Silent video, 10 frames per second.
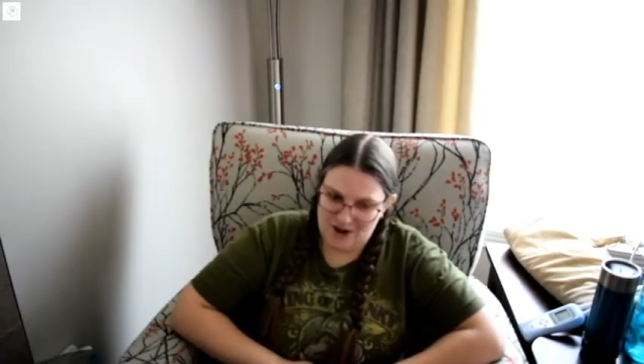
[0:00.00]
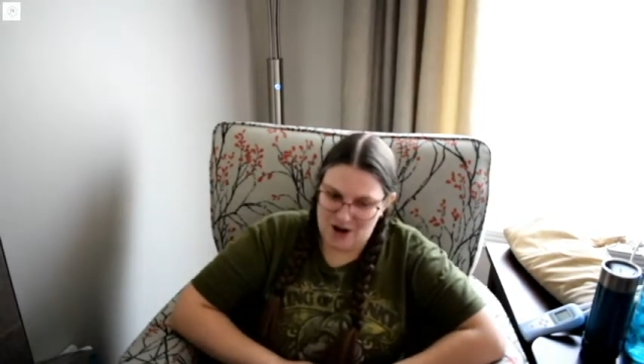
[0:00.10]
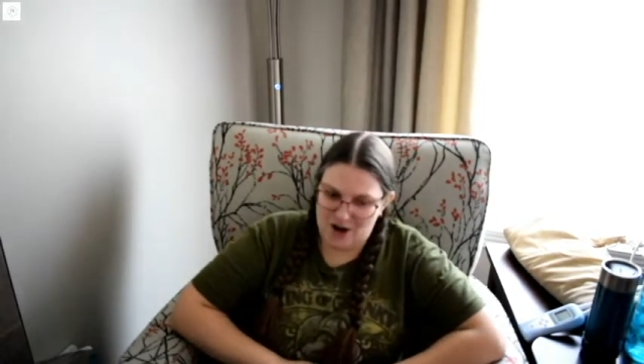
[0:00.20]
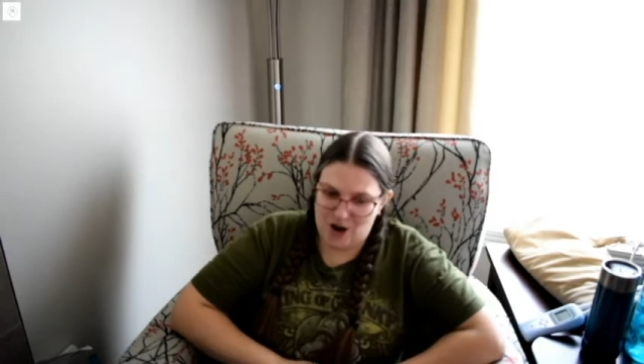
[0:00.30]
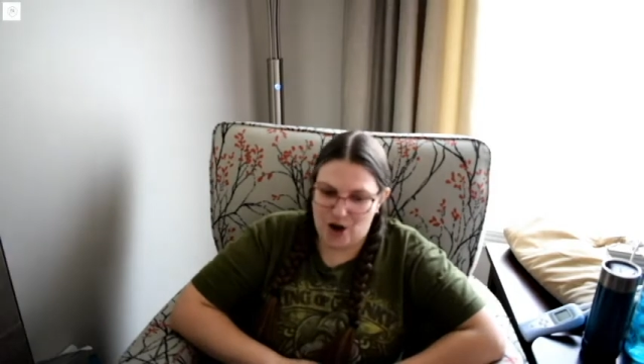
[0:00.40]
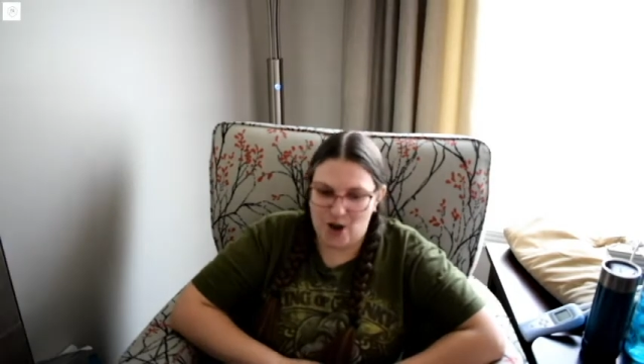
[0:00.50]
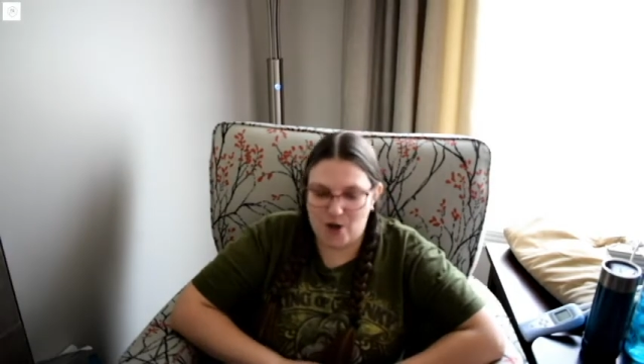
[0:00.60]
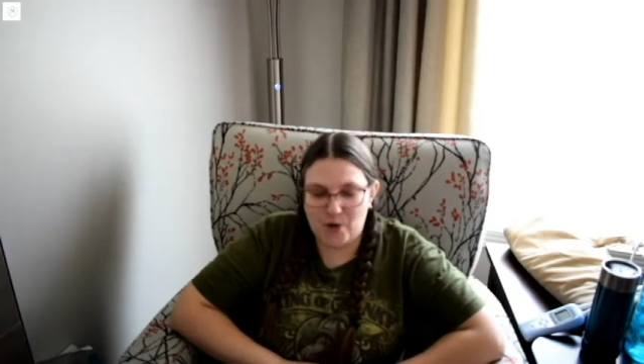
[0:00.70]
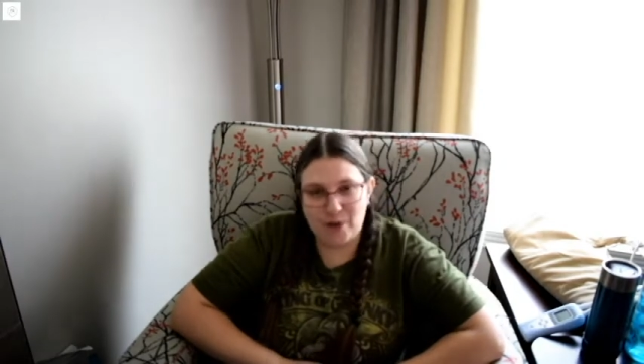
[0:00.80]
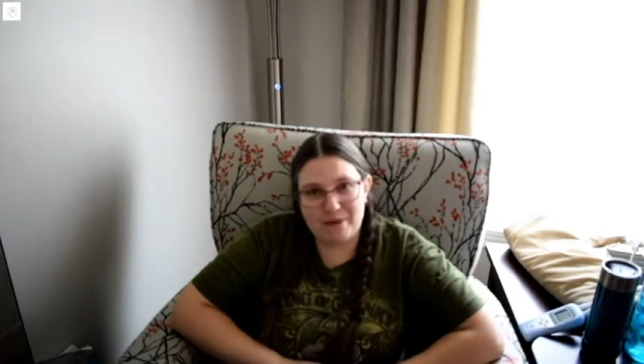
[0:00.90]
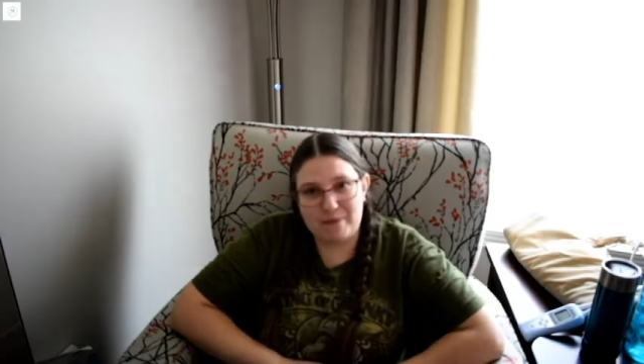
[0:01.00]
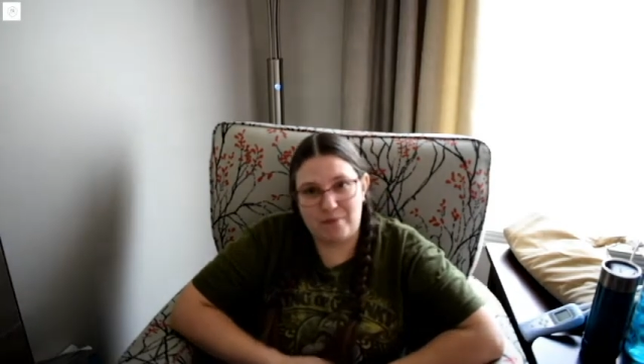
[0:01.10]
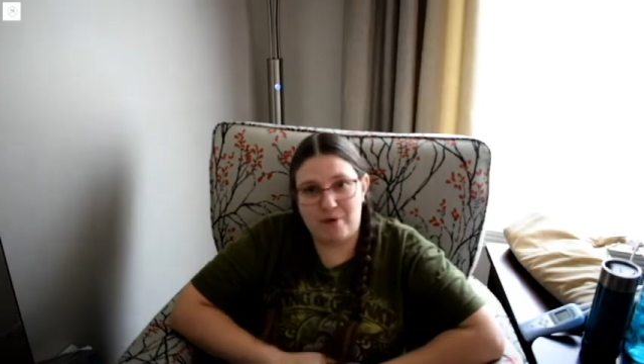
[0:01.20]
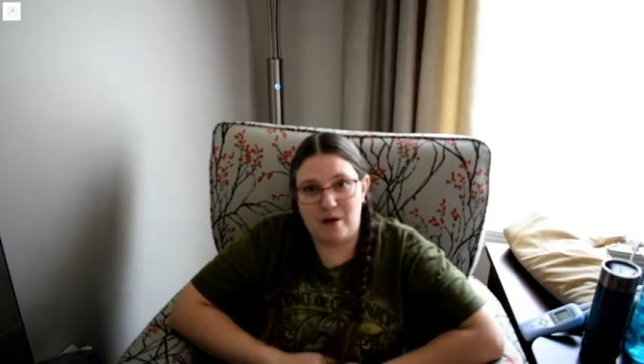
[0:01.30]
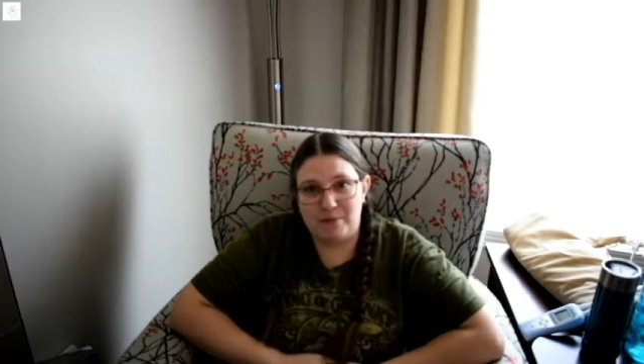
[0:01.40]
are quite a
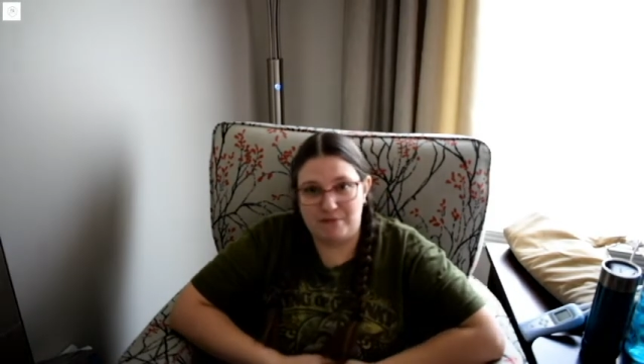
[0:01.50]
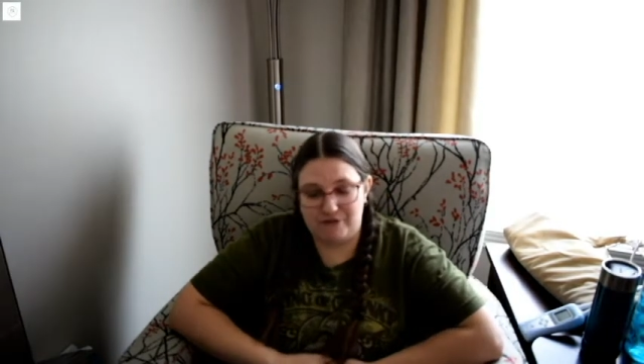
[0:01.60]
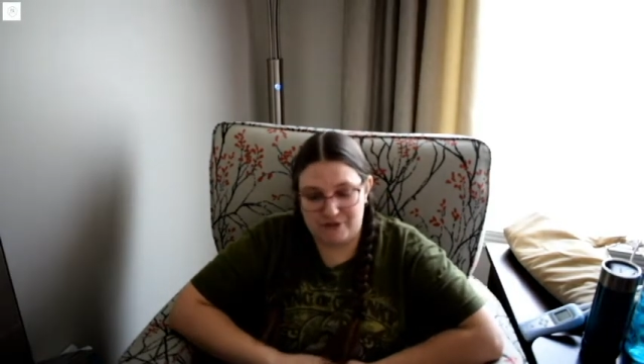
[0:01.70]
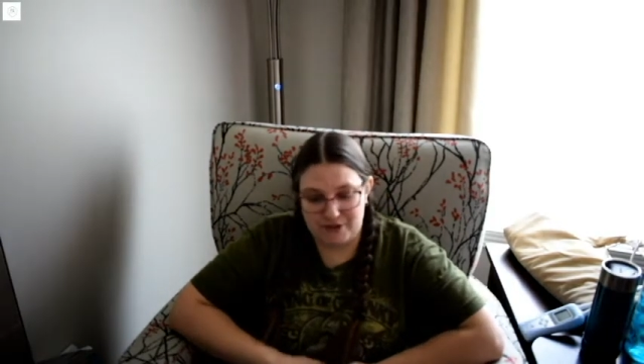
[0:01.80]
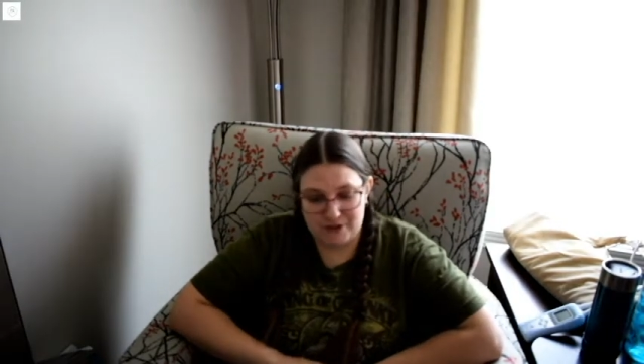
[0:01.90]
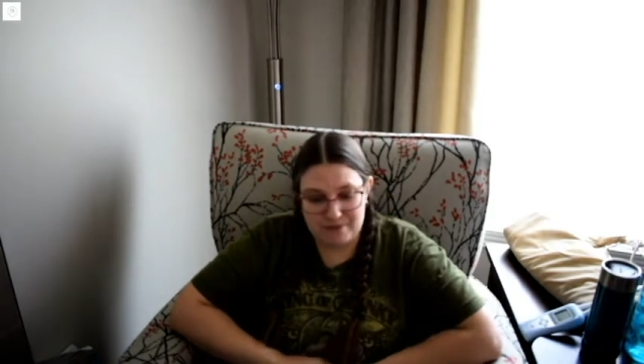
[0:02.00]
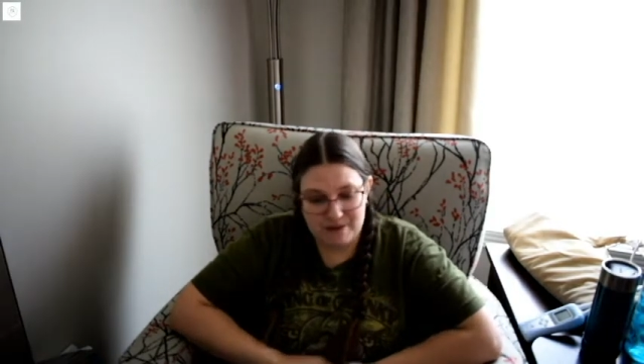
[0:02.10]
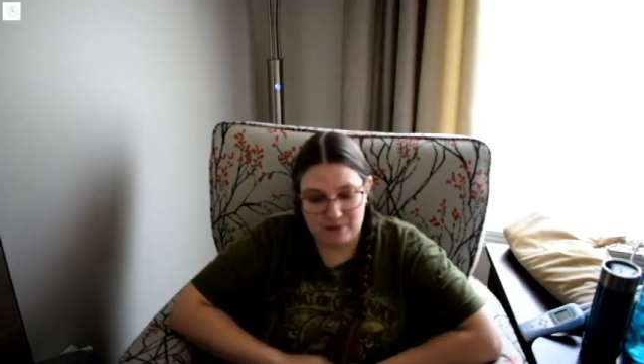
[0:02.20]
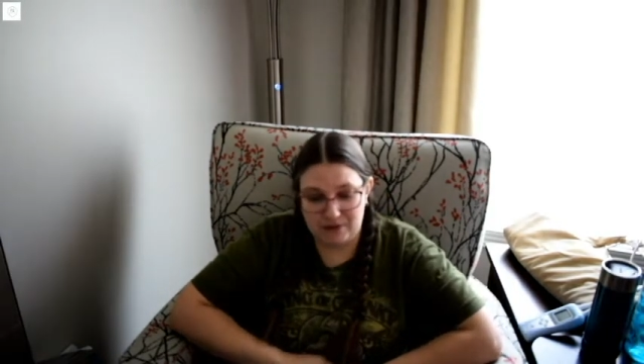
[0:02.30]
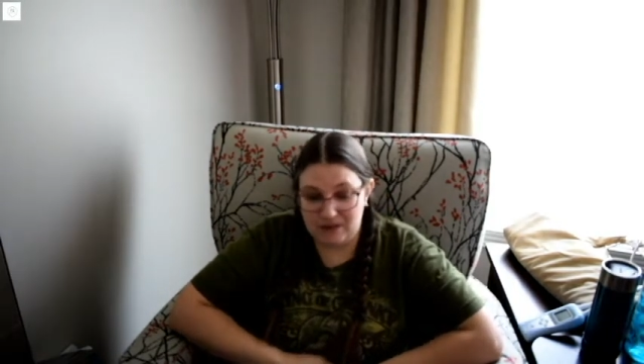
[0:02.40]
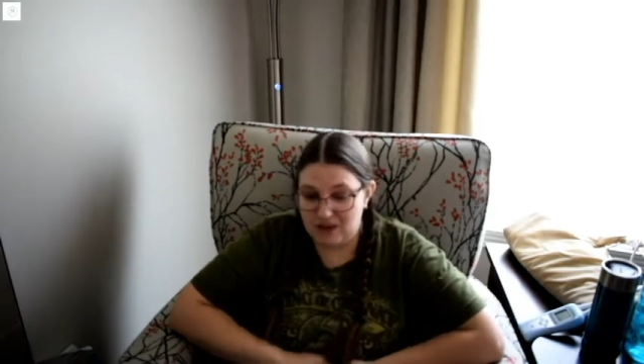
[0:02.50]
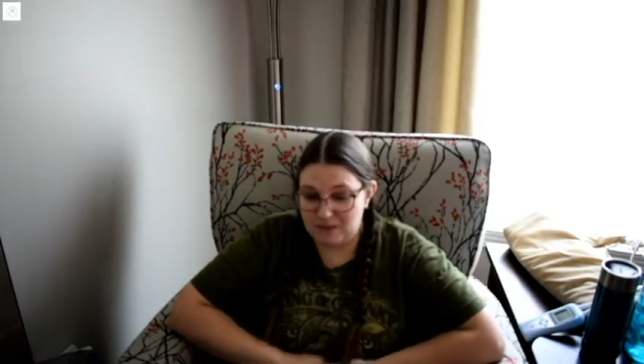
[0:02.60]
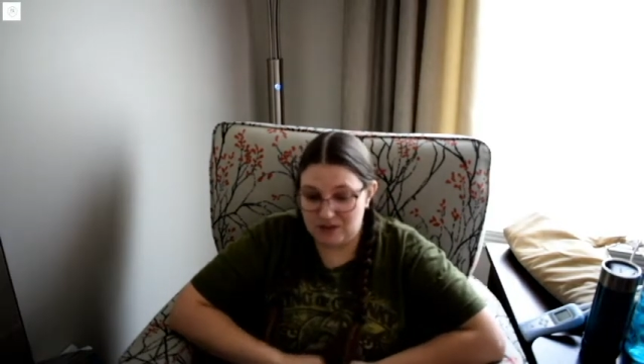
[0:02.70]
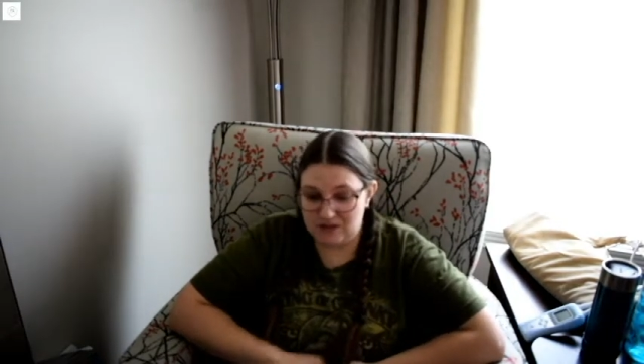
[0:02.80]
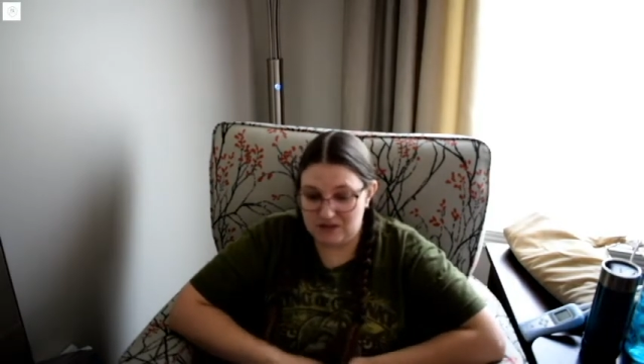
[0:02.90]
big problem for people with
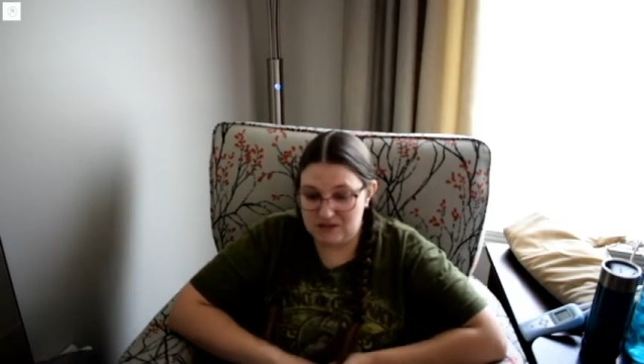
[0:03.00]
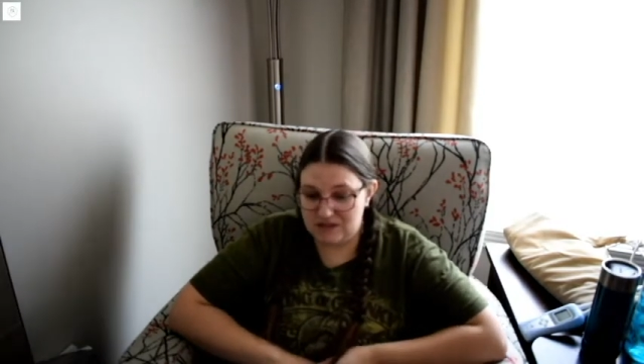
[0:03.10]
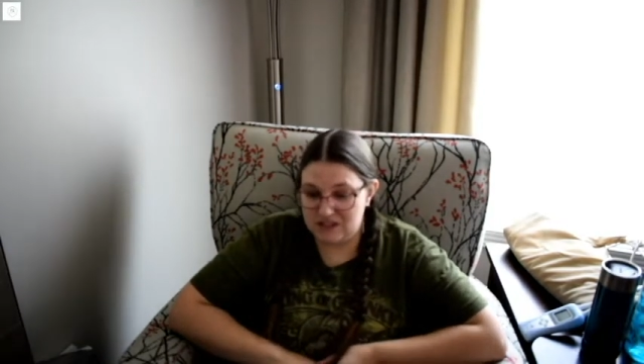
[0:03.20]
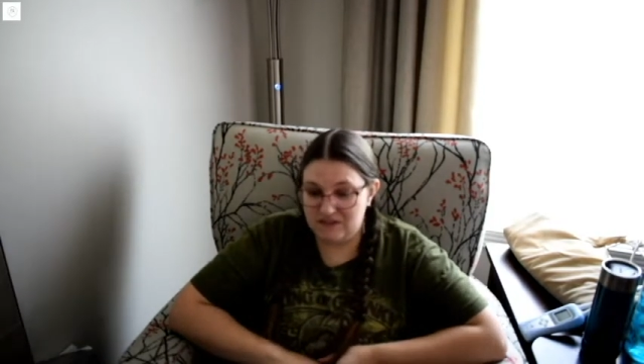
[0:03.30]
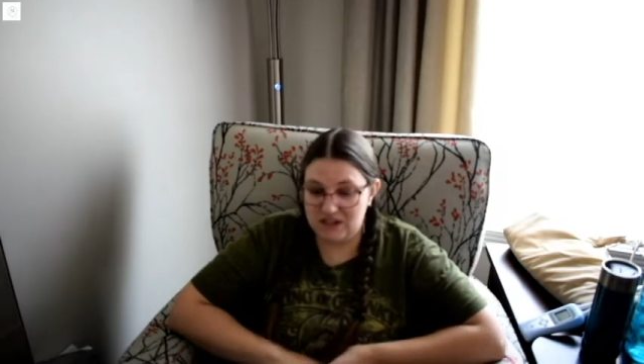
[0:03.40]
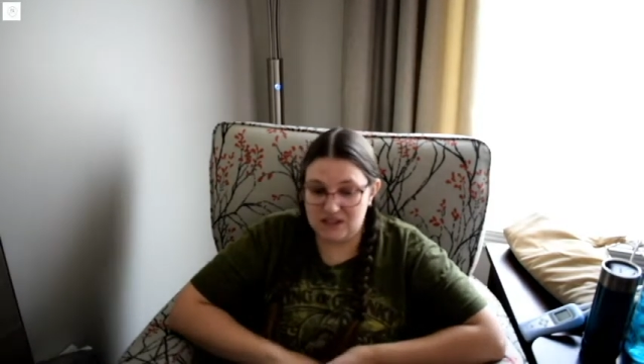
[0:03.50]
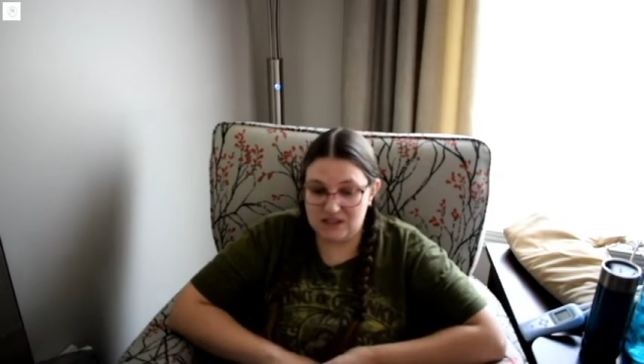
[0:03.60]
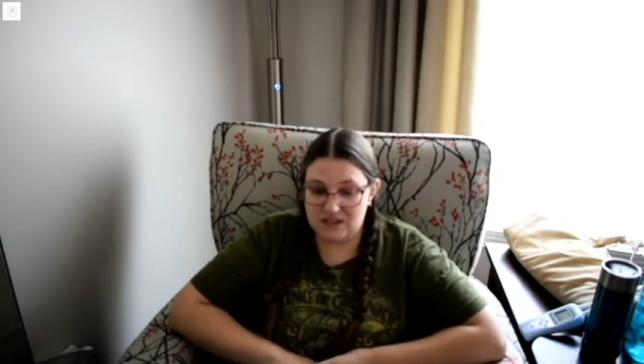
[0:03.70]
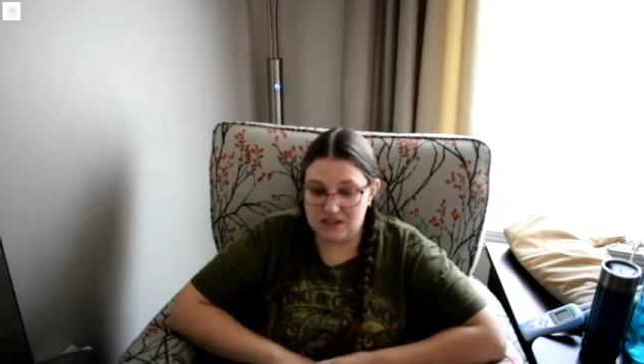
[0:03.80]
chemical sensitivities.